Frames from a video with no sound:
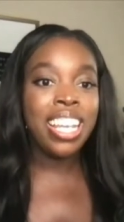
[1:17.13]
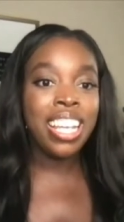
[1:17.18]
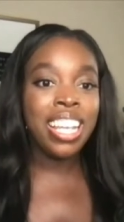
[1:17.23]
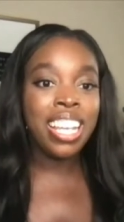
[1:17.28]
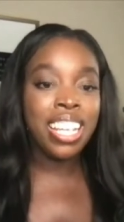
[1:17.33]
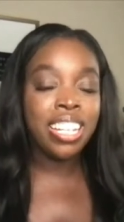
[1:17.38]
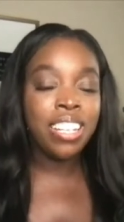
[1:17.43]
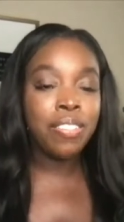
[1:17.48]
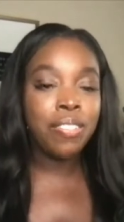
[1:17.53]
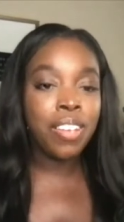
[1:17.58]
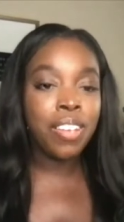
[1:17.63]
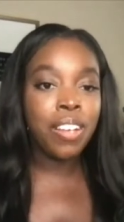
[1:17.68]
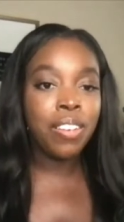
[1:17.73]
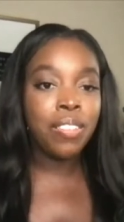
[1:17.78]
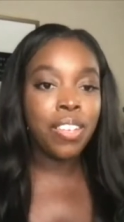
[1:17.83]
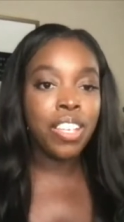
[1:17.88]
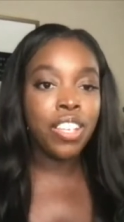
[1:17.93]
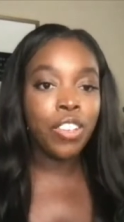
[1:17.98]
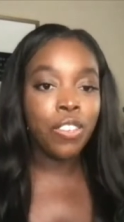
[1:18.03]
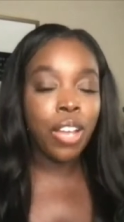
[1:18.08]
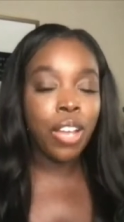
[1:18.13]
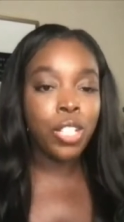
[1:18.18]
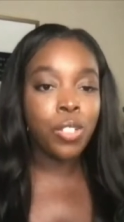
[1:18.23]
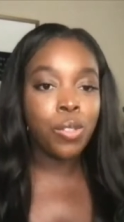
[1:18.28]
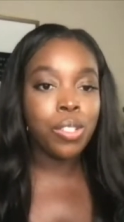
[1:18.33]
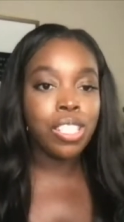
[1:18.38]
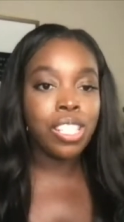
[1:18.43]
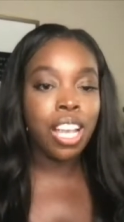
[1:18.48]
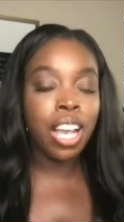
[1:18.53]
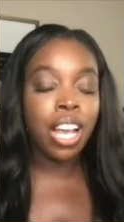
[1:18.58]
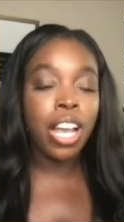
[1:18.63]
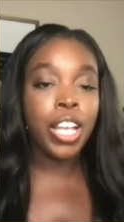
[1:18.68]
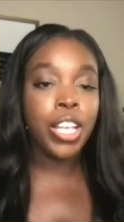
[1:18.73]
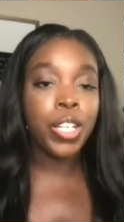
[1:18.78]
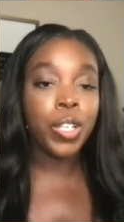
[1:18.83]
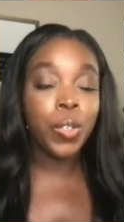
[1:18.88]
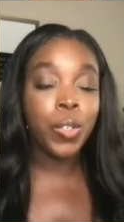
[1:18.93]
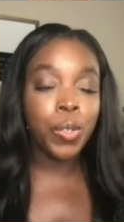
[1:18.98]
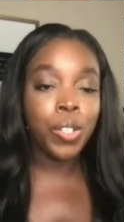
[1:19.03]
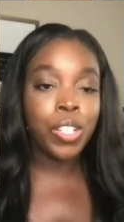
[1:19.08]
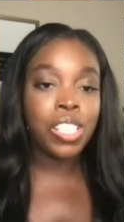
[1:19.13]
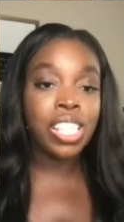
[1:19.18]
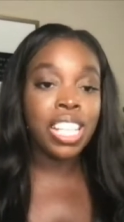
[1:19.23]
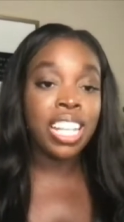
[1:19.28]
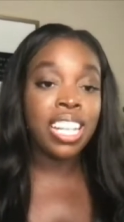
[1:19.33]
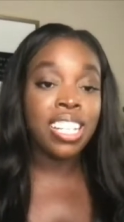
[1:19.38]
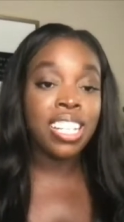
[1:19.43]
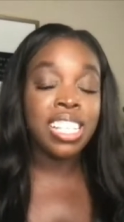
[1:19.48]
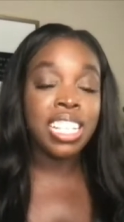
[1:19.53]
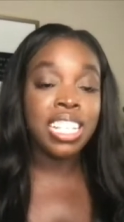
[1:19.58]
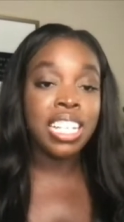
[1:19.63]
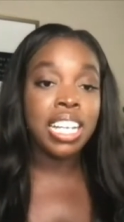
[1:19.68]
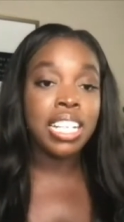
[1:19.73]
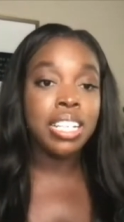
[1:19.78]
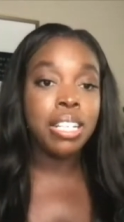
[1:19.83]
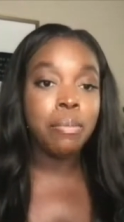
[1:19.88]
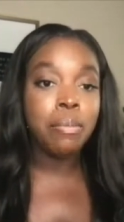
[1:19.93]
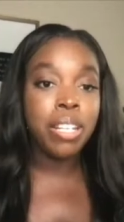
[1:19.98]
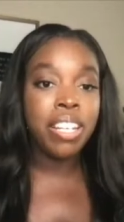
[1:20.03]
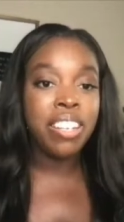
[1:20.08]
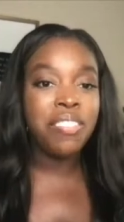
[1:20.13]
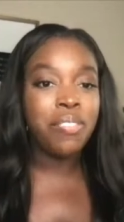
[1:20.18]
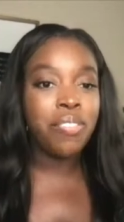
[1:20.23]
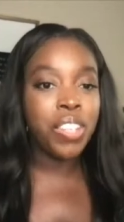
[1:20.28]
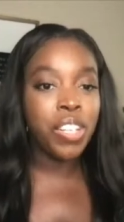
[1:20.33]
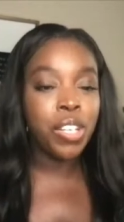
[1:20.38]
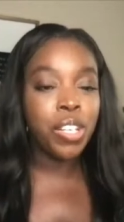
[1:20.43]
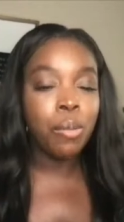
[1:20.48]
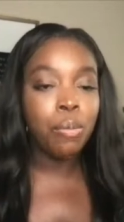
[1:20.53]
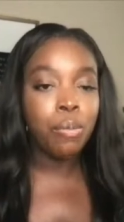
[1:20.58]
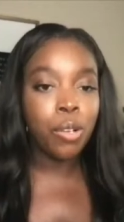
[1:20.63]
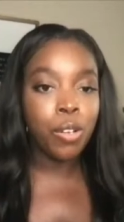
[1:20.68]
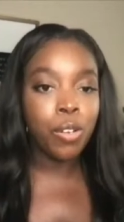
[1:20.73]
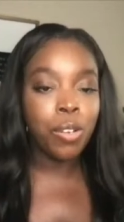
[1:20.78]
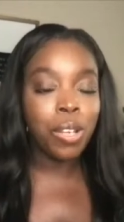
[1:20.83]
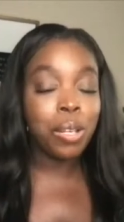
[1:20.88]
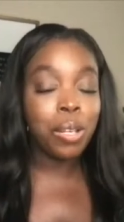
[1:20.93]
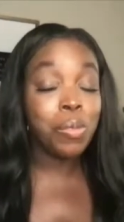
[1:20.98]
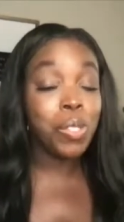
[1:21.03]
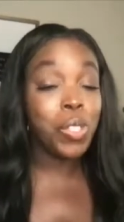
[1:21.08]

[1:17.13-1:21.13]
In the For Healthcare Graduate to Hire course, it is a 90-minute video program.